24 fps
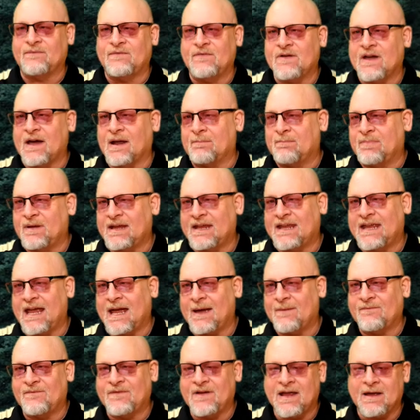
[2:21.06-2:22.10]
if you got a big
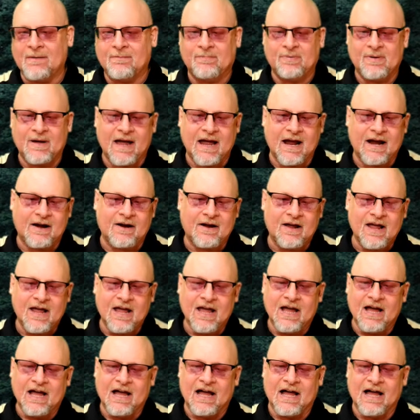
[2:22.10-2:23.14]
cap vampire,
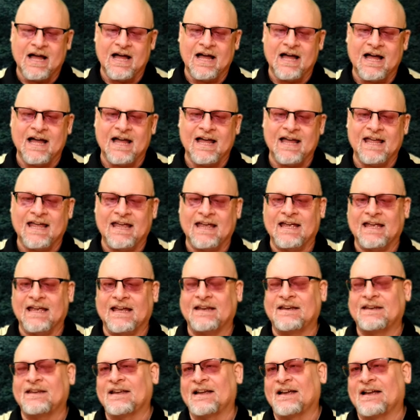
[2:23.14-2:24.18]

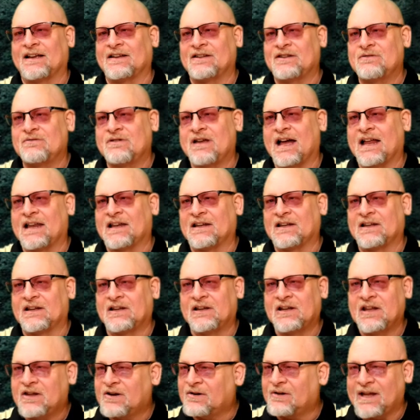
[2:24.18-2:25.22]
and you got
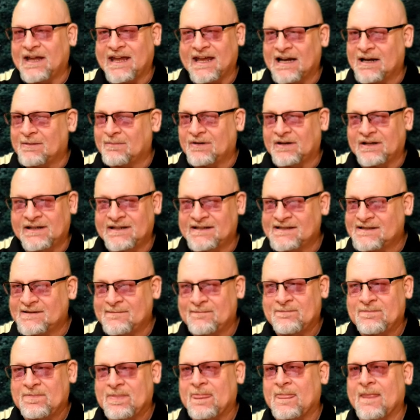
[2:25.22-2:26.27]
little
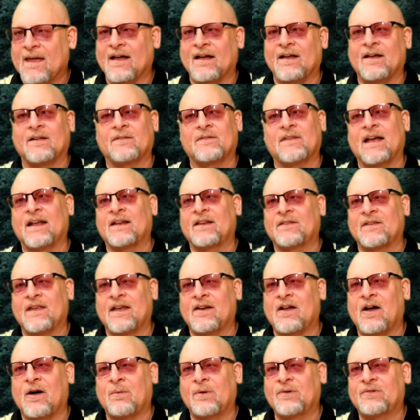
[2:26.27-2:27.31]
animalism,
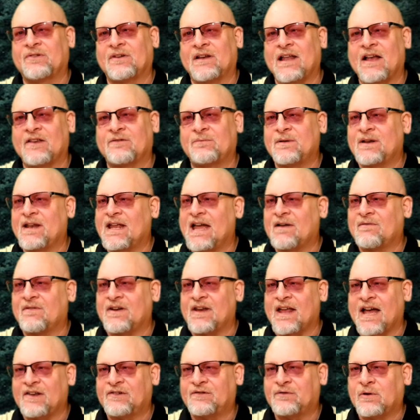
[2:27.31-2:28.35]
that always allows me to have a
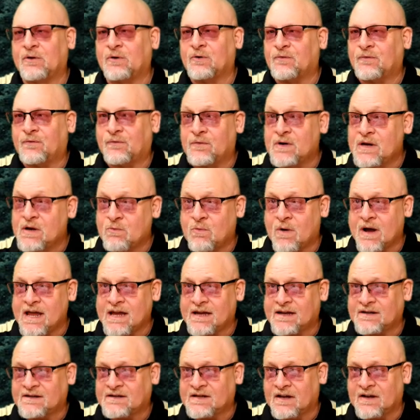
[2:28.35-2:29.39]
nice little free
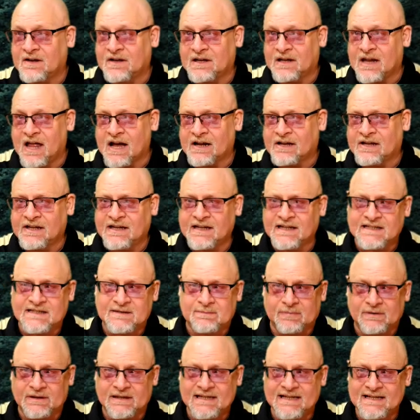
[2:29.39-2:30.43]
wake to unlock
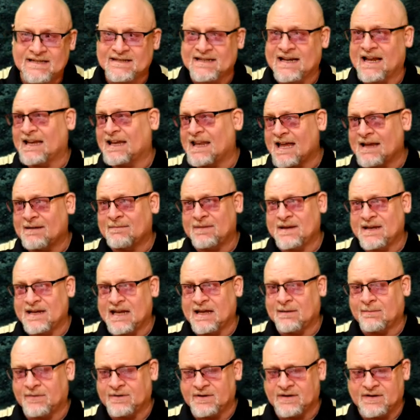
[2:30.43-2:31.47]
against bleeds, and I like being
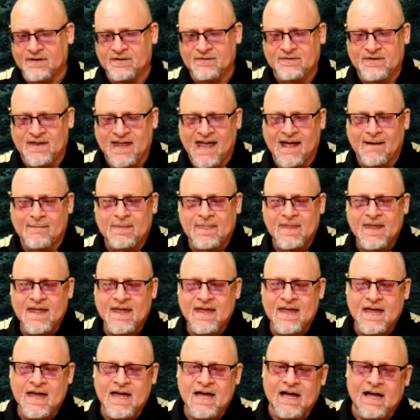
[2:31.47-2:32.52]
able to do that.
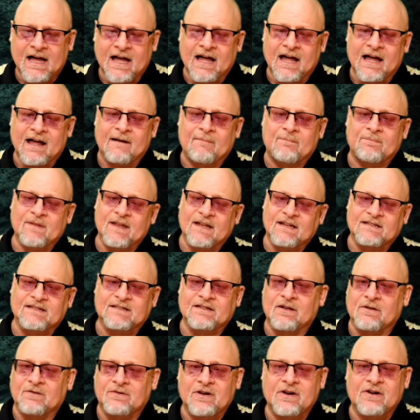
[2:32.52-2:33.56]
And
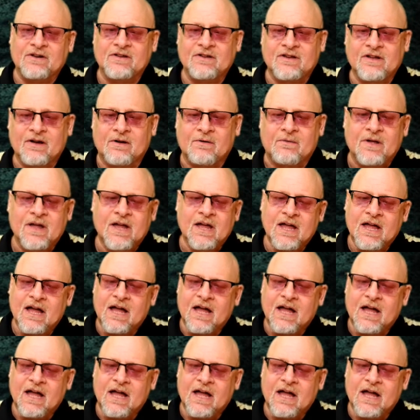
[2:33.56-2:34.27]
so there you go.